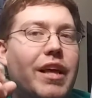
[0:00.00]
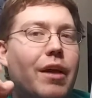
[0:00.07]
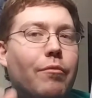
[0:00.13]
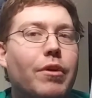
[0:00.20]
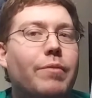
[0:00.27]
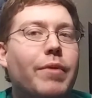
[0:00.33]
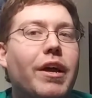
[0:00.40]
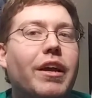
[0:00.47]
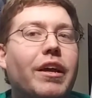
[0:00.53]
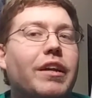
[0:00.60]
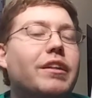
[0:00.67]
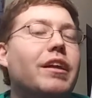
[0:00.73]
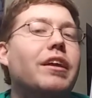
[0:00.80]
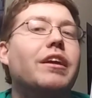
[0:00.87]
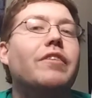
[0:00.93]
that remake
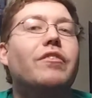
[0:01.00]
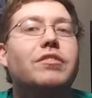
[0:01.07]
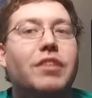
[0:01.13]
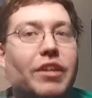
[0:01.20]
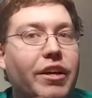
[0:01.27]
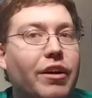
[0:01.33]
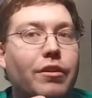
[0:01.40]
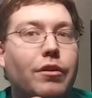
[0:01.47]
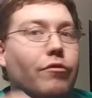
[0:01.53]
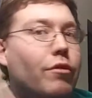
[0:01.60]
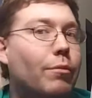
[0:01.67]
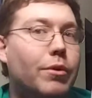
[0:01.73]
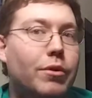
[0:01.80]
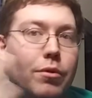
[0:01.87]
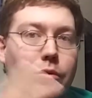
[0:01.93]
and then give us a character
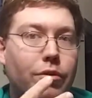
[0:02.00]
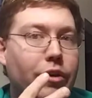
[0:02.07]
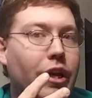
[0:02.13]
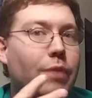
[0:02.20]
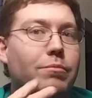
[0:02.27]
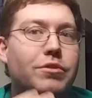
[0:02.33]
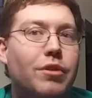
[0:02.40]
from an older game.